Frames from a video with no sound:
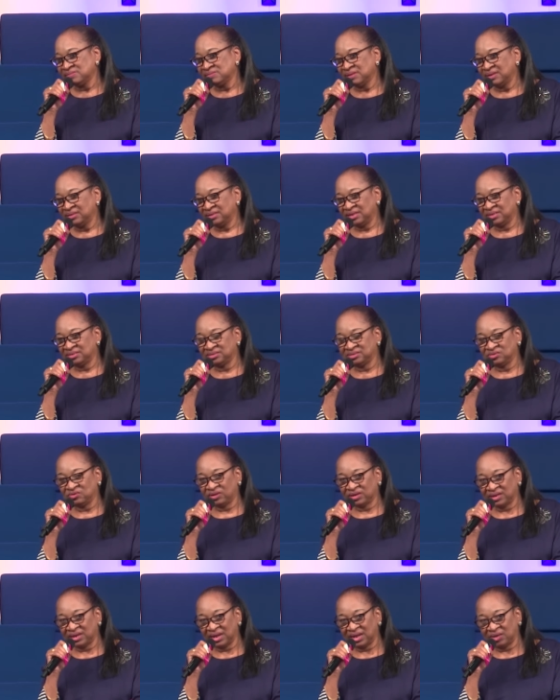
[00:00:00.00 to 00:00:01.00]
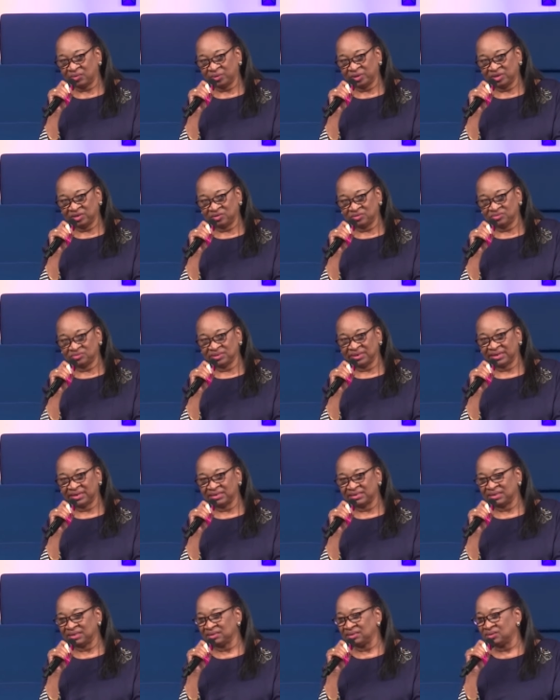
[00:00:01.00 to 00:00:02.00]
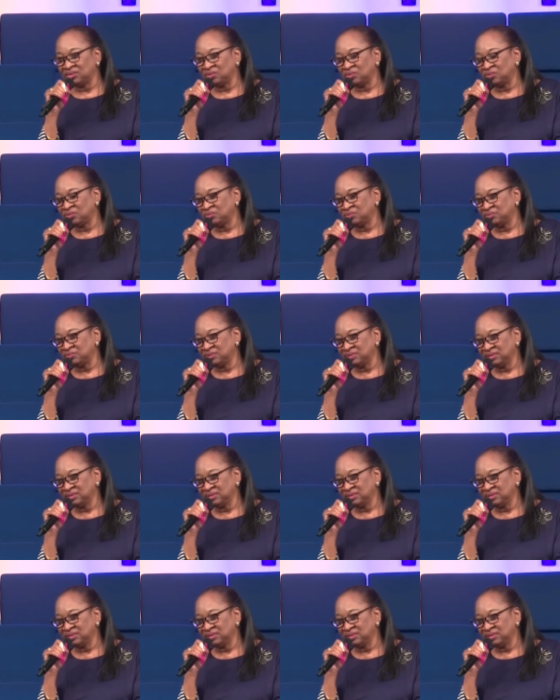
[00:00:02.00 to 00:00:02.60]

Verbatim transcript: that's not allowing you to get that goal?